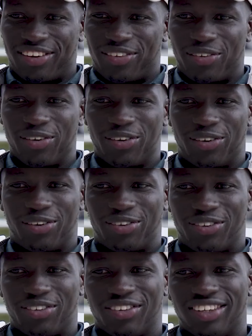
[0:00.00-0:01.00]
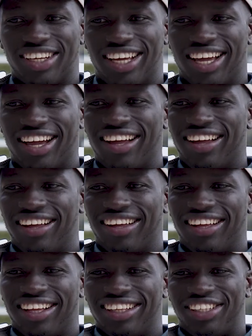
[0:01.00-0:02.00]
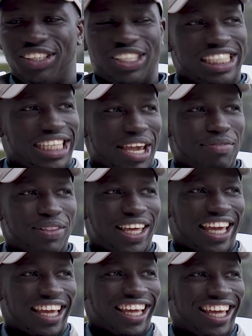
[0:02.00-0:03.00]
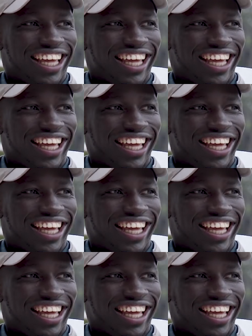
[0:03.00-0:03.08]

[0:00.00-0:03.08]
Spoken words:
Whew. Do the same thing.